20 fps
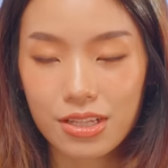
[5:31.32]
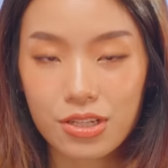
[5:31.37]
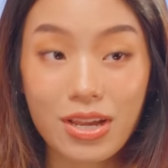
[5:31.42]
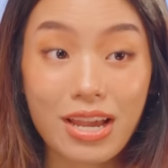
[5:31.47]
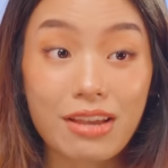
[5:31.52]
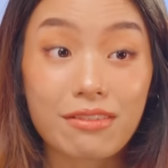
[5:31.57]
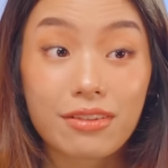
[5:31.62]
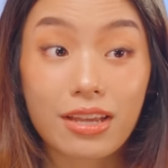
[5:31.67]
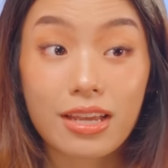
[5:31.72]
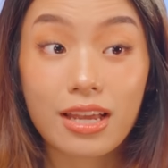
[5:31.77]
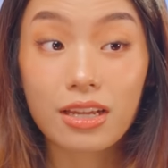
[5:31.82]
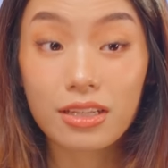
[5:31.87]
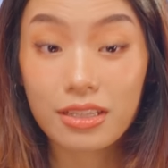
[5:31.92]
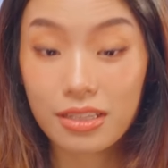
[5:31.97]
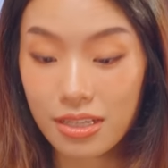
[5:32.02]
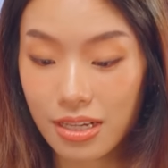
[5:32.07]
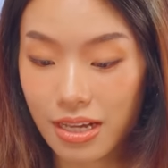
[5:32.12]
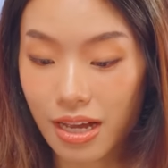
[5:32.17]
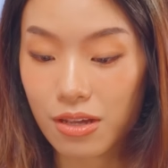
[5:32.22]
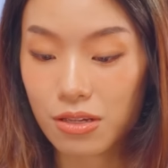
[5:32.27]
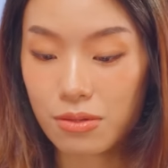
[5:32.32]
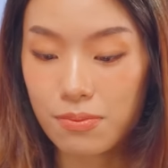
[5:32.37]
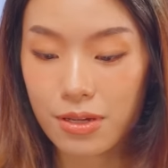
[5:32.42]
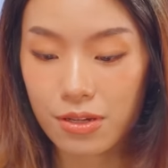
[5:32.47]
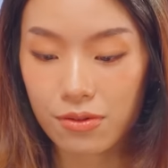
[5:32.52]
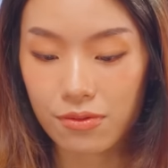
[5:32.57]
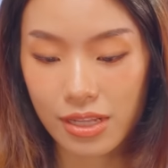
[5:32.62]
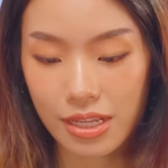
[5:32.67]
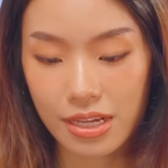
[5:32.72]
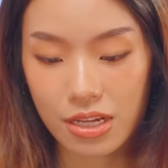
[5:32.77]
To have a healthy
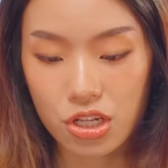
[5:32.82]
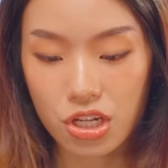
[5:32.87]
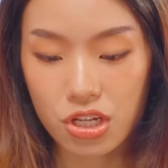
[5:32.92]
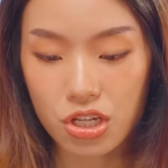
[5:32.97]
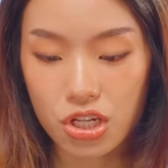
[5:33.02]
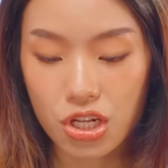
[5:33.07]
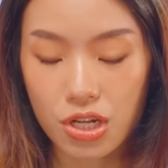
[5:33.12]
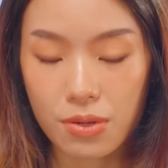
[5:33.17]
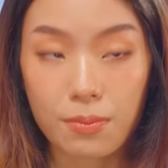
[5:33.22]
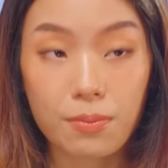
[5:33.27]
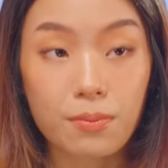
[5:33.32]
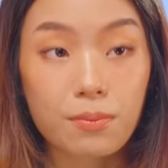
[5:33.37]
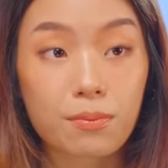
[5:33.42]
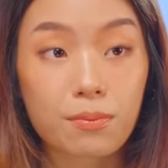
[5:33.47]
housemate relationship,